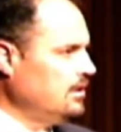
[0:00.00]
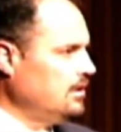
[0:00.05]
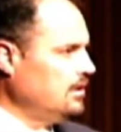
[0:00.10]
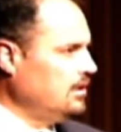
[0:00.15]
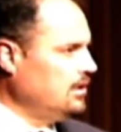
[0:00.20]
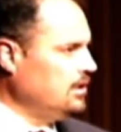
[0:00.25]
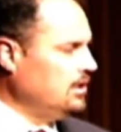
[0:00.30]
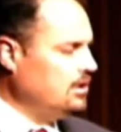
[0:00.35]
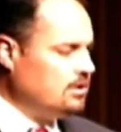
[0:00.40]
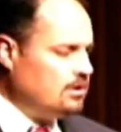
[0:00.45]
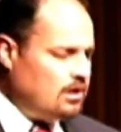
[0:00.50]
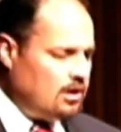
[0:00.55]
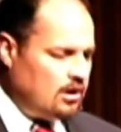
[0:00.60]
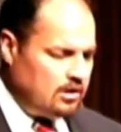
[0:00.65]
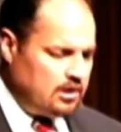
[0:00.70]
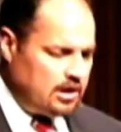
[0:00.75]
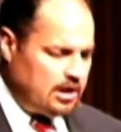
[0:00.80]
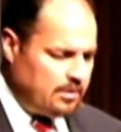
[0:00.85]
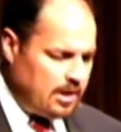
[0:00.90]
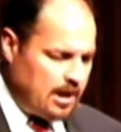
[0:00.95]
You know,
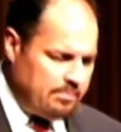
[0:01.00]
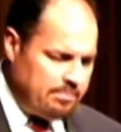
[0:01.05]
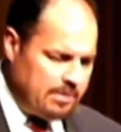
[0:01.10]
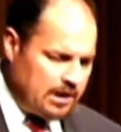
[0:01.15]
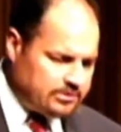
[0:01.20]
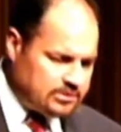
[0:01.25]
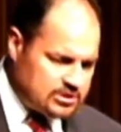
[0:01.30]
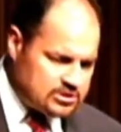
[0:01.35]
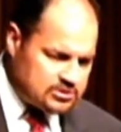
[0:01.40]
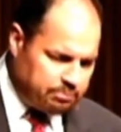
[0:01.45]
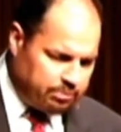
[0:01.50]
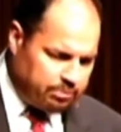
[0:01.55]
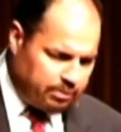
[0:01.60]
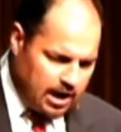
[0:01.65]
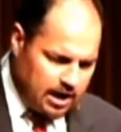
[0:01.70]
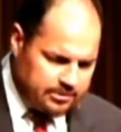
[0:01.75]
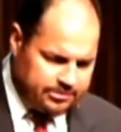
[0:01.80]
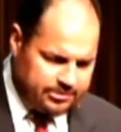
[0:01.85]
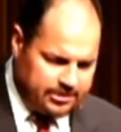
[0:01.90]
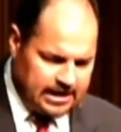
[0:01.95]
about this prayer
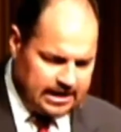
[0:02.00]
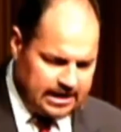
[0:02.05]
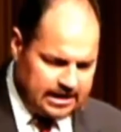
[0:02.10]
thing, and it